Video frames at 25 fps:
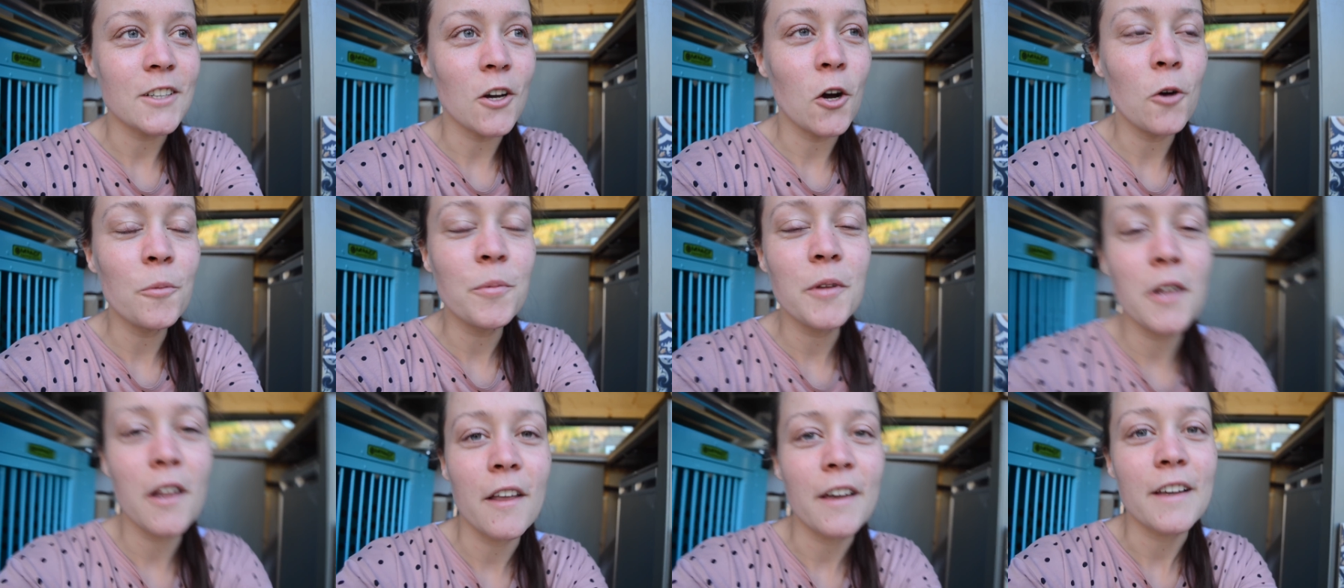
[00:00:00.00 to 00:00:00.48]
I
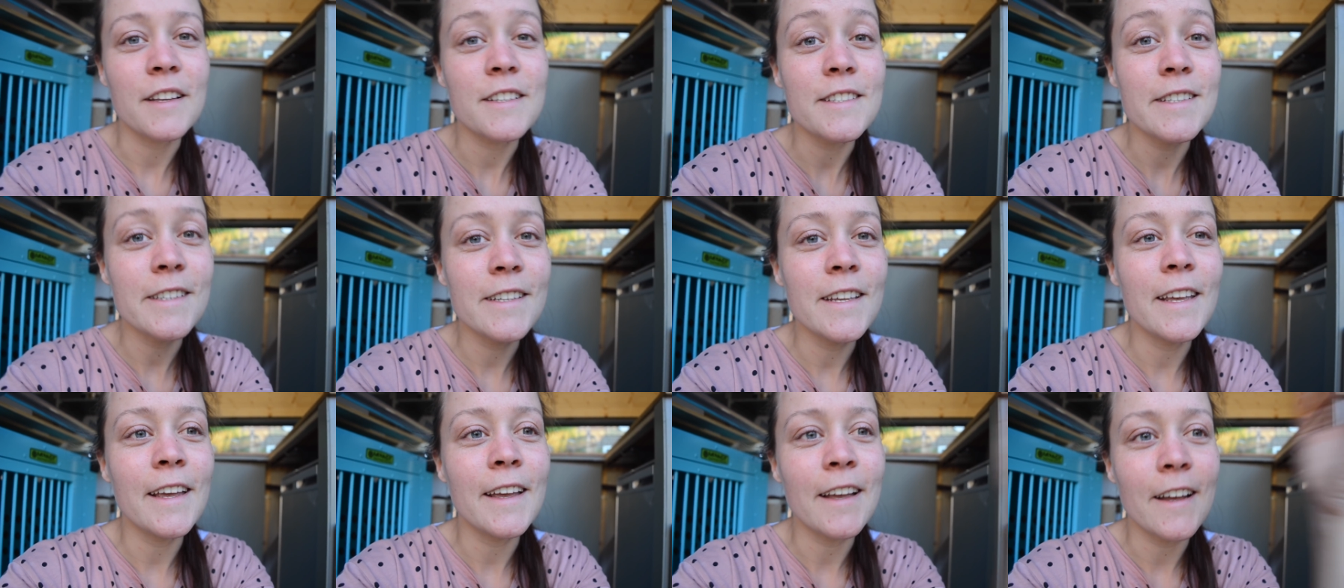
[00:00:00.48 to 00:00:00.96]
hope you like
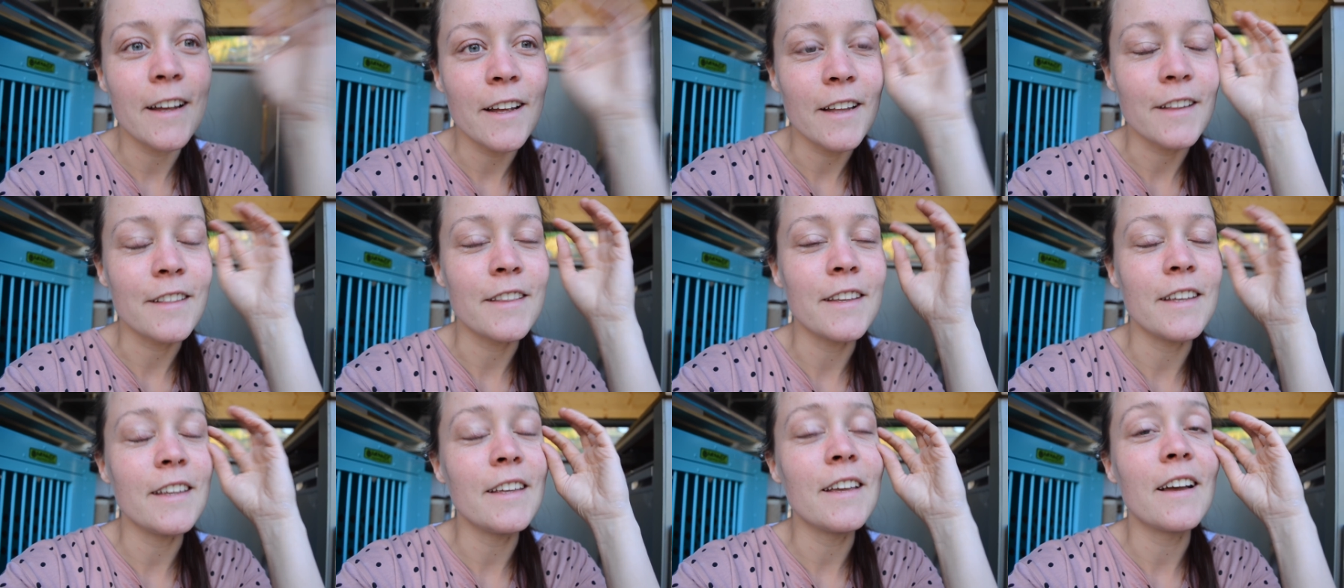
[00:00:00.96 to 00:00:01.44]
seeing
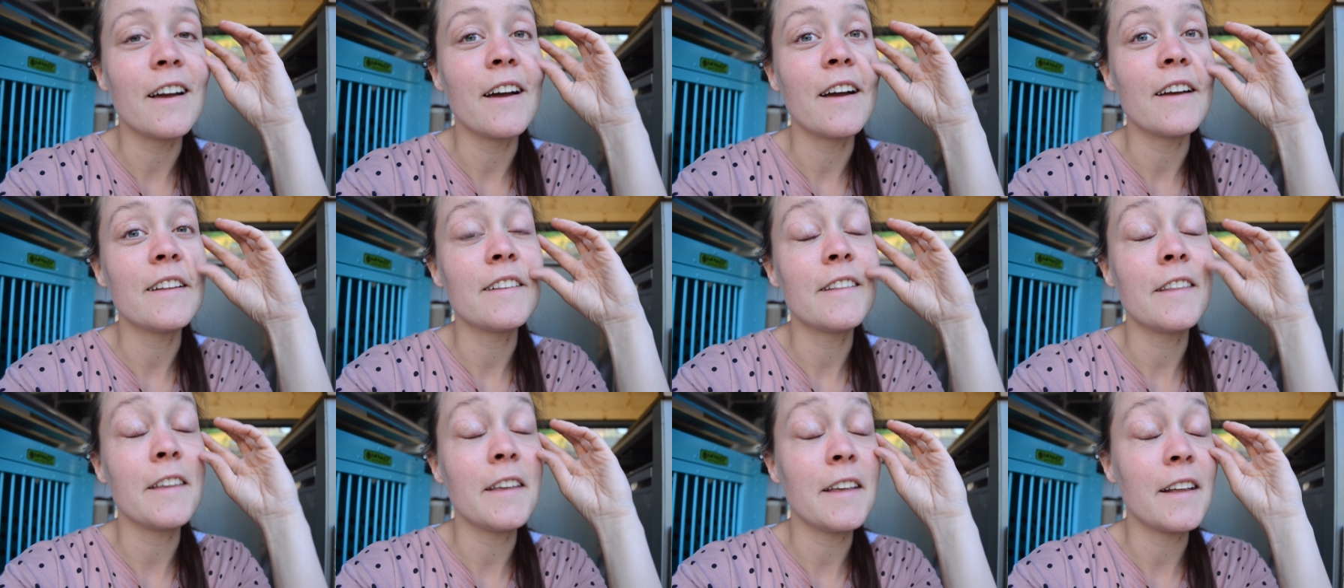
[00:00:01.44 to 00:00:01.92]

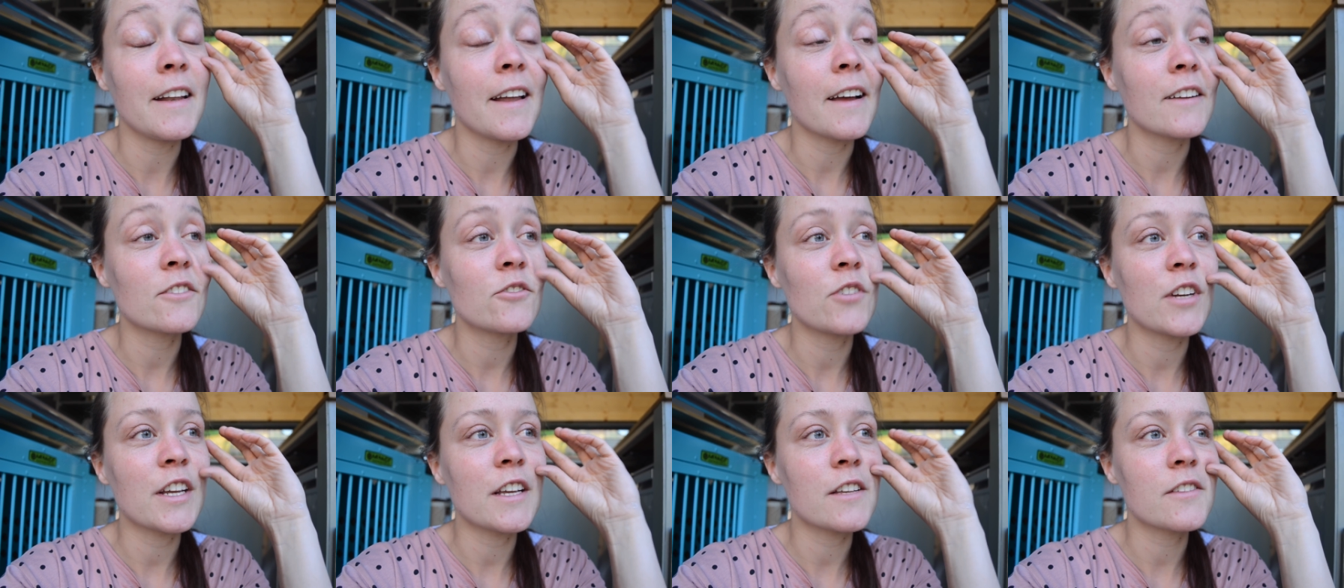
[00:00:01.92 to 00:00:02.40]
the
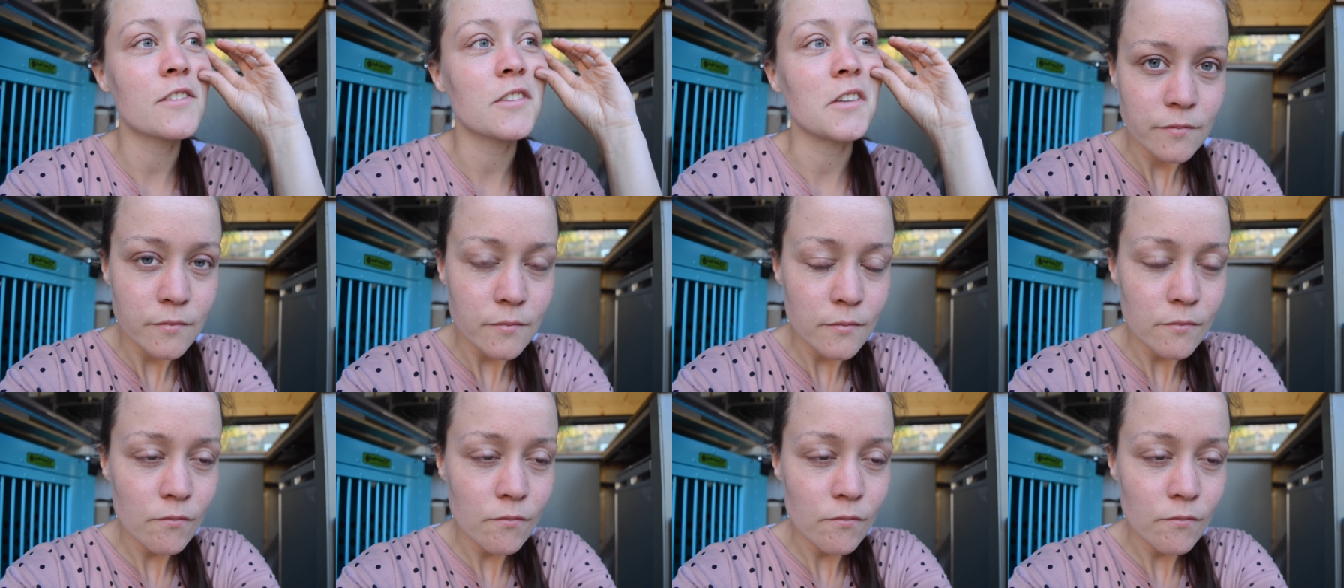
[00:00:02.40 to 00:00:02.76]
electrics.